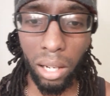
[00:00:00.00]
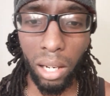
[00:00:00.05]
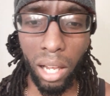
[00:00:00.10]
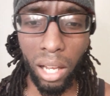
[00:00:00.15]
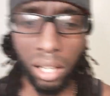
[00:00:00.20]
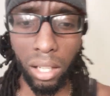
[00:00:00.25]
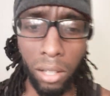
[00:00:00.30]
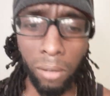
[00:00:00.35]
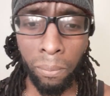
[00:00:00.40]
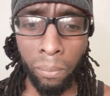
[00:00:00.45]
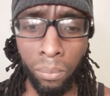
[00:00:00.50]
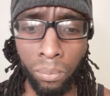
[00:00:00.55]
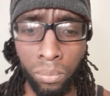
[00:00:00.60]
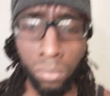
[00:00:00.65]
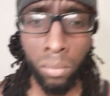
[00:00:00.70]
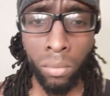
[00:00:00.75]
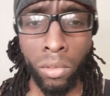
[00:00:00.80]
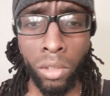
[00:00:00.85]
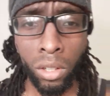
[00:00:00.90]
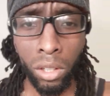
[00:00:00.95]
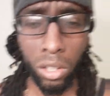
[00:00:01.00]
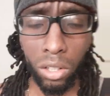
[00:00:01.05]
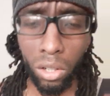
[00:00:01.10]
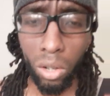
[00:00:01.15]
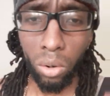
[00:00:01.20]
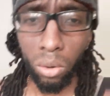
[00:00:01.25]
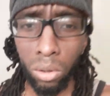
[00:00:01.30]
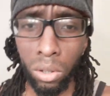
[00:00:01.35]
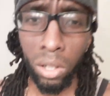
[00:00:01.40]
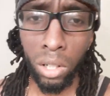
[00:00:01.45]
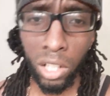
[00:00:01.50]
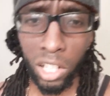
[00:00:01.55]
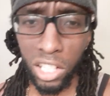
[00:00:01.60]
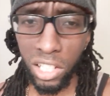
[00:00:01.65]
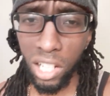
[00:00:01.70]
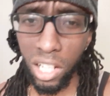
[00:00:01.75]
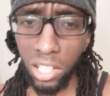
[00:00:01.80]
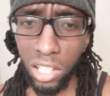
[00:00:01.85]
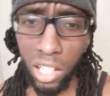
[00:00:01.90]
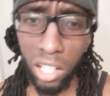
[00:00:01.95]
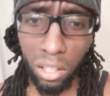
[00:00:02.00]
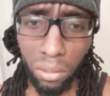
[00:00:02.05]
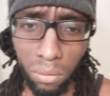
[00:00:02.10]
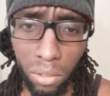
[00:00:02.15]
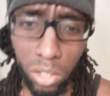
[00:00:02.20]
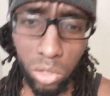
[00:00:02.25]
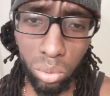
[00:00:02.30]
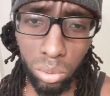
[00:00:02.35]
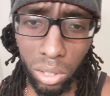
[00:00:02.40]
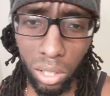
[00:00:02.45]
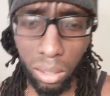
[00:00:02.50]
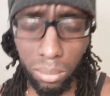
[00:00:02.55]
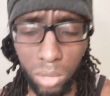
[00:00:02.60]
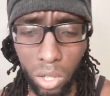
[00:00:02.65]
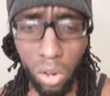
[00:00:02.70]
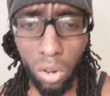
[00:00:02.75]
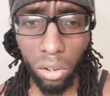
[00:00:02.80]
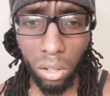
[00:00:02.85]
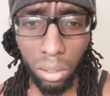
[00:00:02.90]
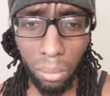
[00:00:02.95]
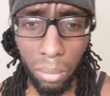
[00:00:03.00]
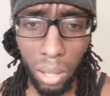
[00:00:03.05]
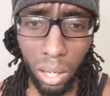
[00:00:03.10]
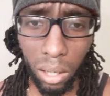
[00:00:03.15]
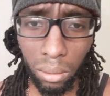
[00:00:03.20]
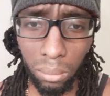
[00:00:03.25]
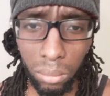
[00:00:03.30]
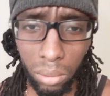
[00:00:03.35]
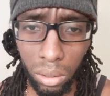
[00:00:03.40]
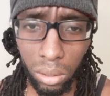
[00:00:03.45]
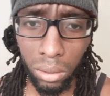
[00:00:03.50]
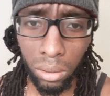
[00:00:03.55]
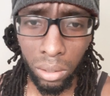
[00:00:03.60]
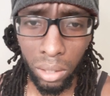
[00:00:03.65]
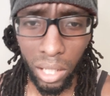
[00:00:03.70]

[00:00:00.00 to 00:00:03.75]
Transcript: Like, because that's an individual that I'm talking about, bro.